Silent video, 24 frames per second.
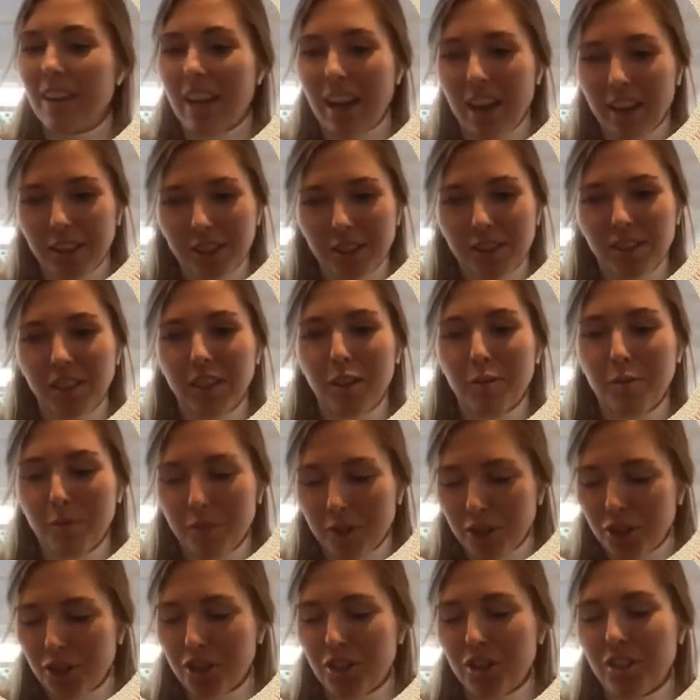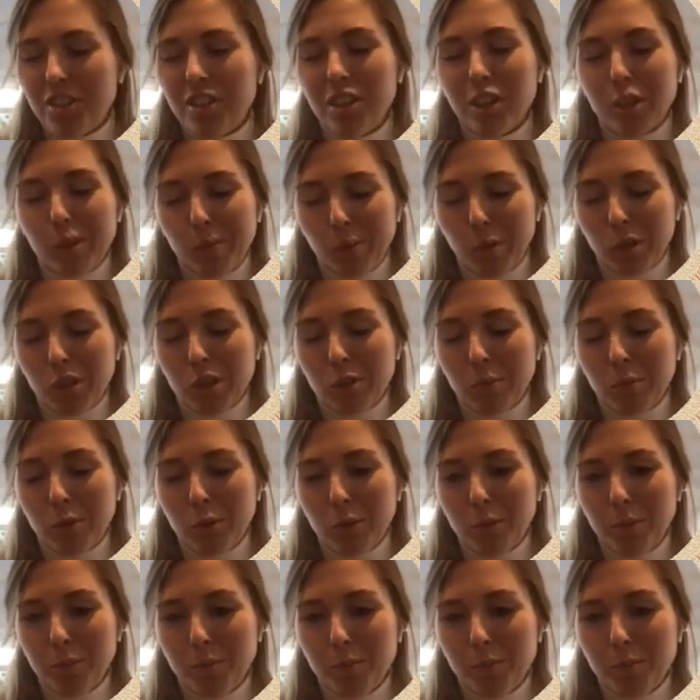as efficient as possible.